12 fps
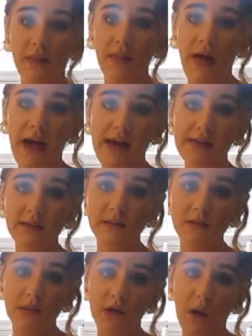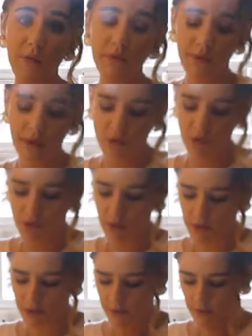last couple things you're going
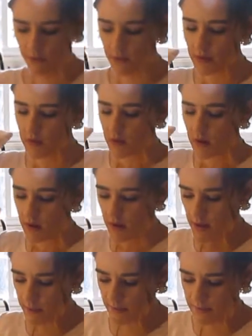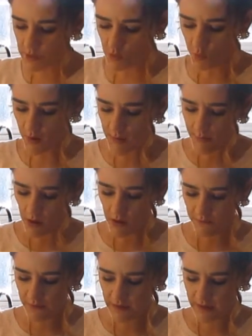to do is wipe
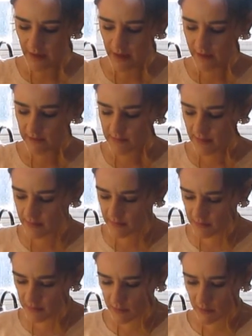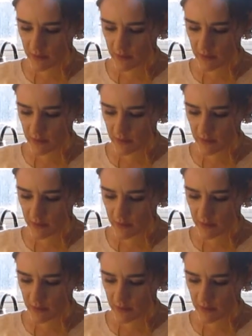off any excess